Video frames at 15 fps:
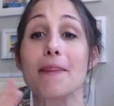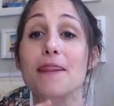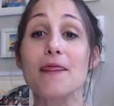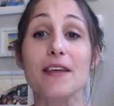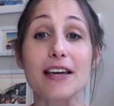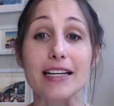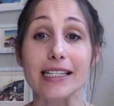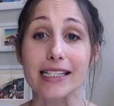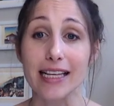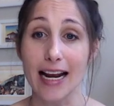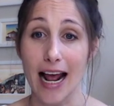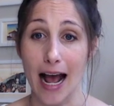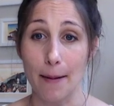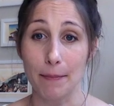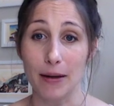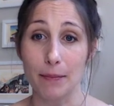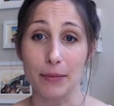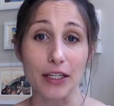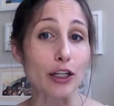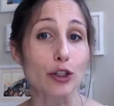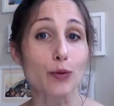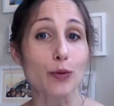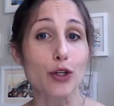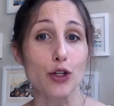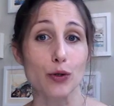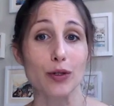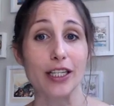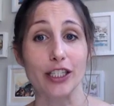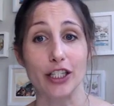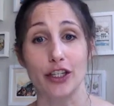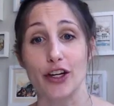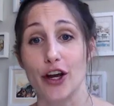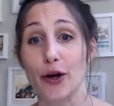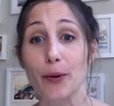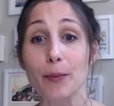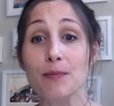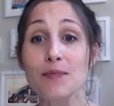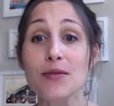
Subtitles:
things that happen. But here's what you need to know.